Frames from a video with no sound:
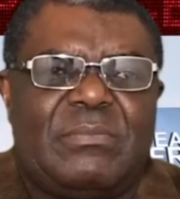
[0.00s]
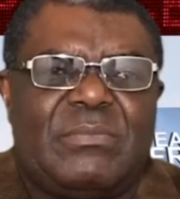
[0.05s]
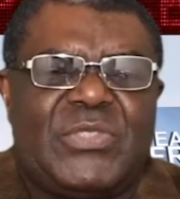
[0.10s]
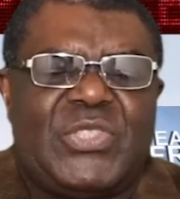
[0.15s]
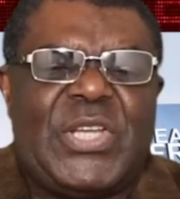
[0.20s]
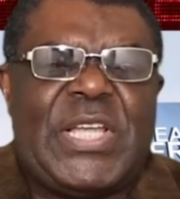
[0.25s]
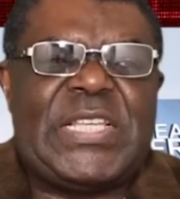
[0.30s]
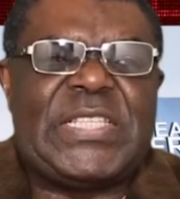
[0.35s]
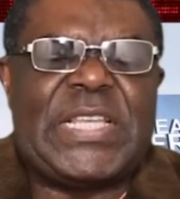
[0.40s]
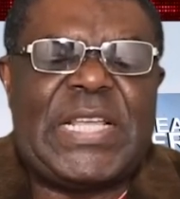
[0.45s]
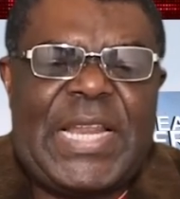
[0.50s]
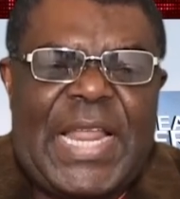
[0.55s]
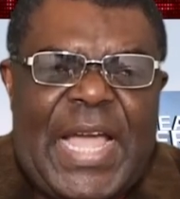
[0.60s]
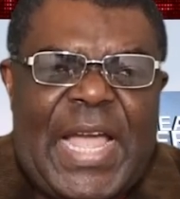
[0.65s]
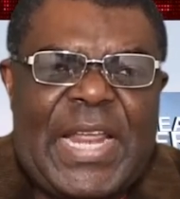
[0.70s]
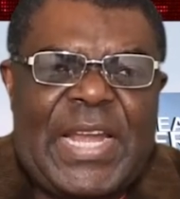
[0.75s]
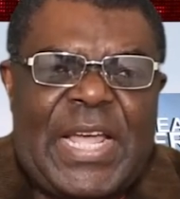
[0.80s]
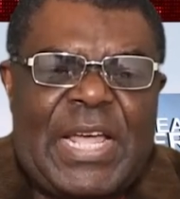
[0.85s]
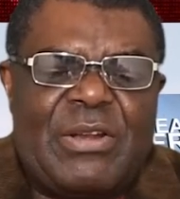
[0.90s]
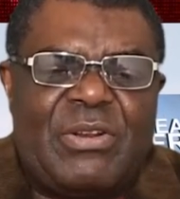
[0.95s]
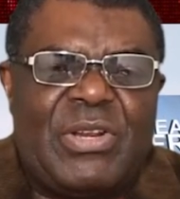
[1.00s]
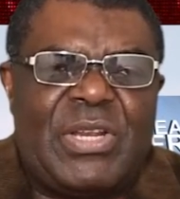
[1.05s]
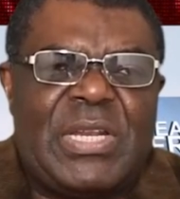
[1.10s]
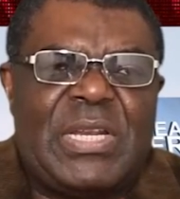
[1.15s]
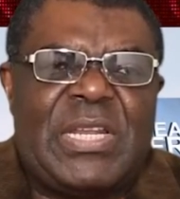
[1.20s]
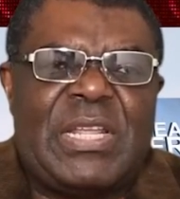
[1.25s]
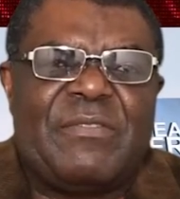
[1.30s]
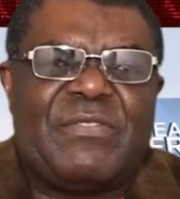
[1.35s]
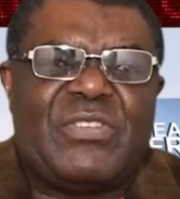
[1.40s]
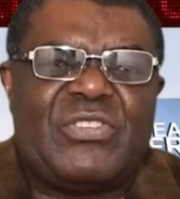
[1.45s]
So it's a lie that
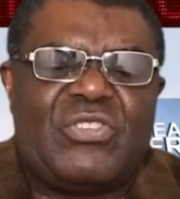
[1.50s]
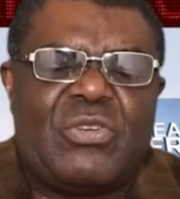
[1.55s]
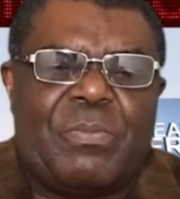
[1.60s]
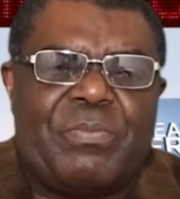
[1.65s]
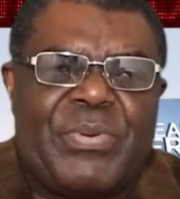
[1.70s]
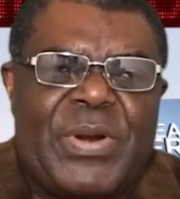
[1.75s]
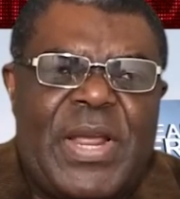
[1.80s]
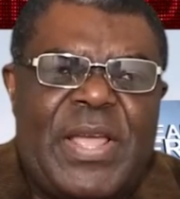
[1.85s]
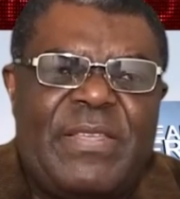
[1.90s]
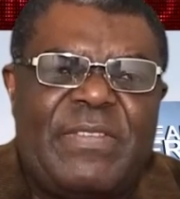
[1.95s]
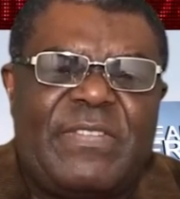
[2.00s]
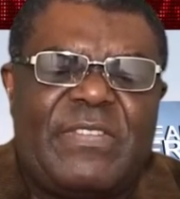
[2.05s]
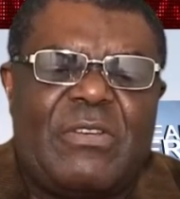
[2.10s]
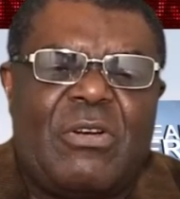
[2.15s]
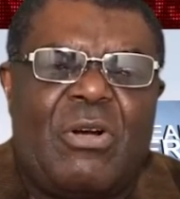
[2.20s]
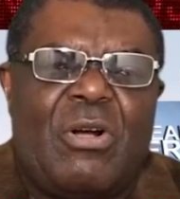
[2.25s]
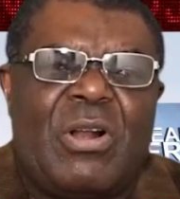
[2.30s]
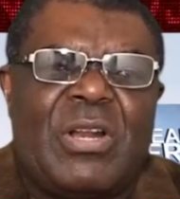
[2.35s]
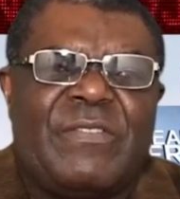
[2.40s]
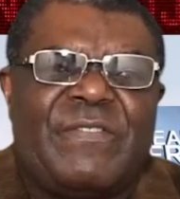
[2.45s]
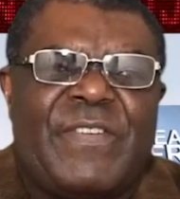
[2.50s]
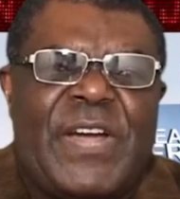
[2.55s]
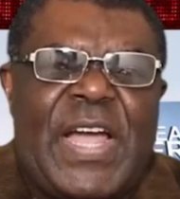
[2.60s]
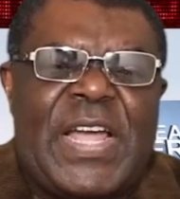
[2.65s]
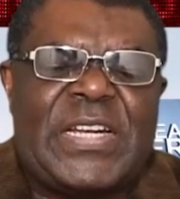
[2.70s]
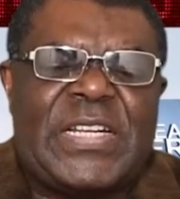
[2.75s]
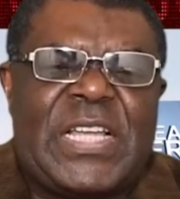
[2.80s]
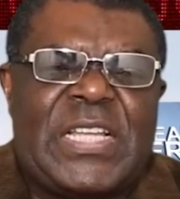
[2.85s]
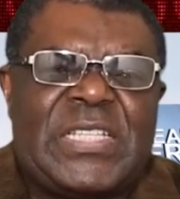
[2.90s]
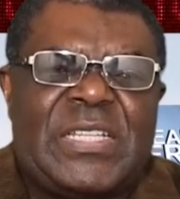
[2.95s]
they've suppressed all the
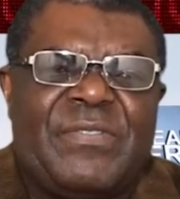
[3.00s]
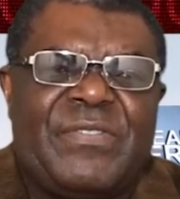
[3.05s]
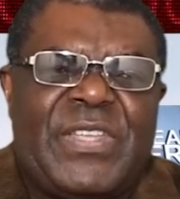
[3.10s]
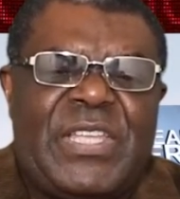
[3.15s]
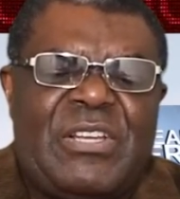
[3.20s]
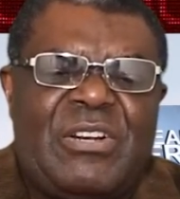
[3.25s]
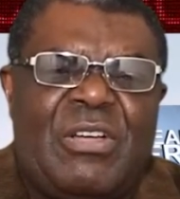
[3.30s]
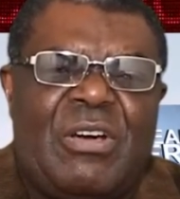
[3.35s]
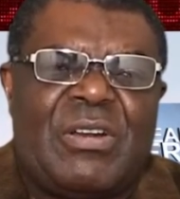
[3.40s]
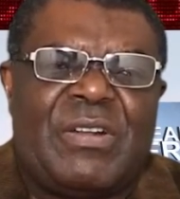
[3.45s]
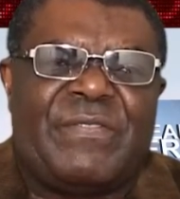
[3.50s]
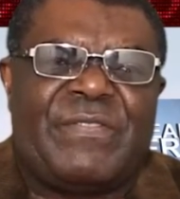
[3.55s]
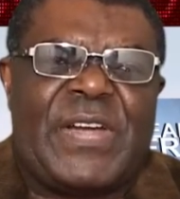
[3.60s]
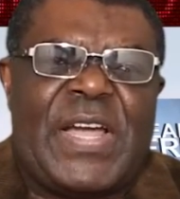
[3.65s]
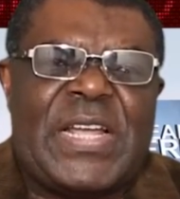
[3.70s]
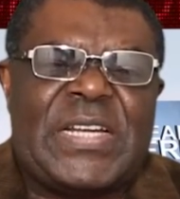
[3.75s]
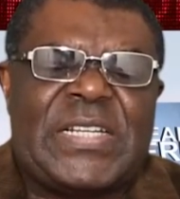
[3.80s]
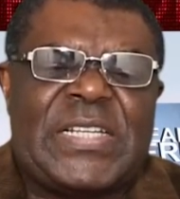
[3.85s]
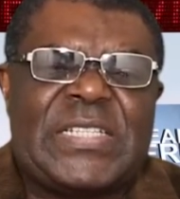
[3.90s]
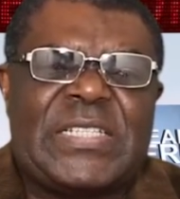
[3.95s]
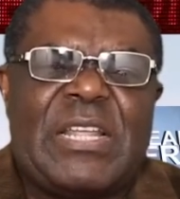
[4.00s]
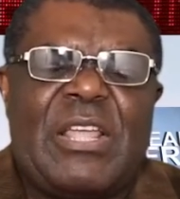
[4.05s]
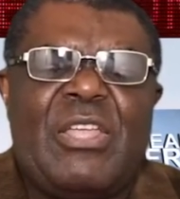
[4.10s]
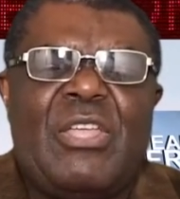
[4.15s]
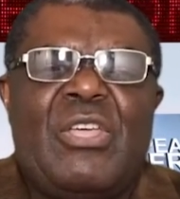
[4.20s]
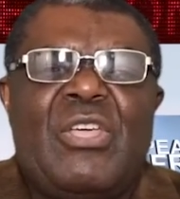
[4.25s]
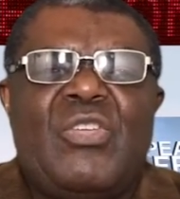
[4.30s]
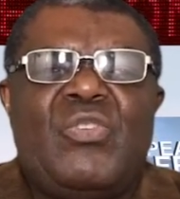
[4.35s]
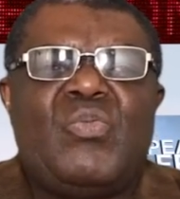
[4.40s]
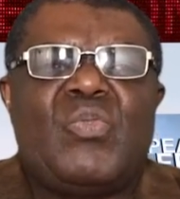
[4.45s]
fighters, they've killed all the fighters.
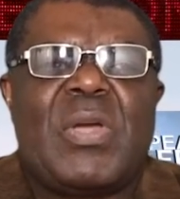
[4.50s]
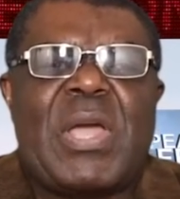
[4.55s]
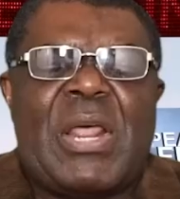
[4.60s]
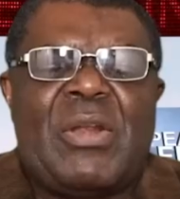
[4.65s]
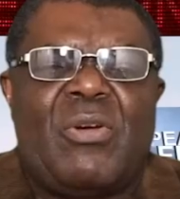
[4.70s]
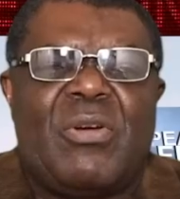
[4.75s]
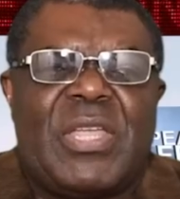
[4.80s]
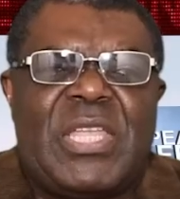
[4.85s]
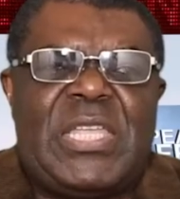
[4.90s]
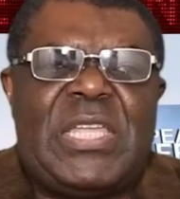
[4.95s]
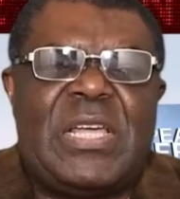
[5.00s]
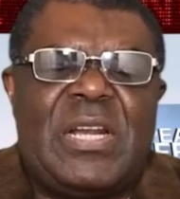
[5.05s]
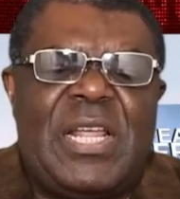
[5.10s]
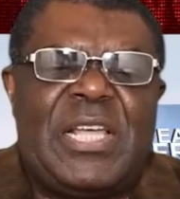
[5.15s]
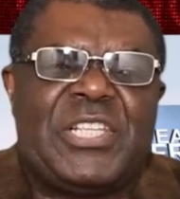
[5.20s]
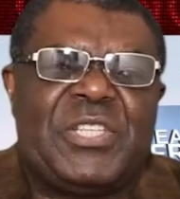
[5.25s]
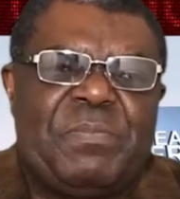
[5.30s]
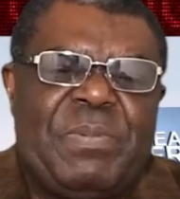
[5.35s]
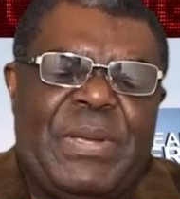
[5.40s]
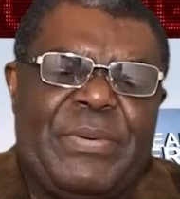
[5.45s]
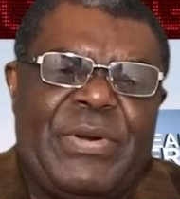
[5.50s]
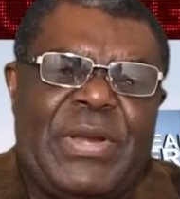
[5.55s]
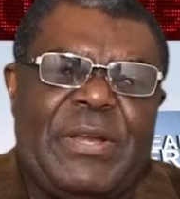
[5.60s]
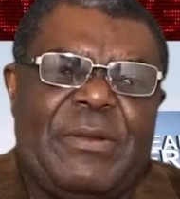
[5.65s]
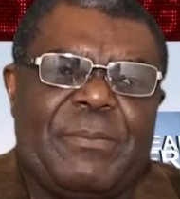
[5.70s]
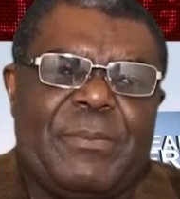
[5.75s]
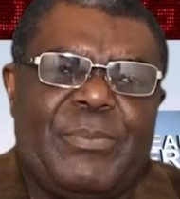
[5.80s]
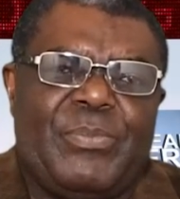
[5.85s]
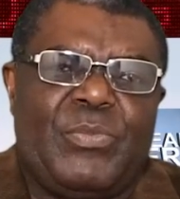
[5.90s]
You cannot kill a spirit.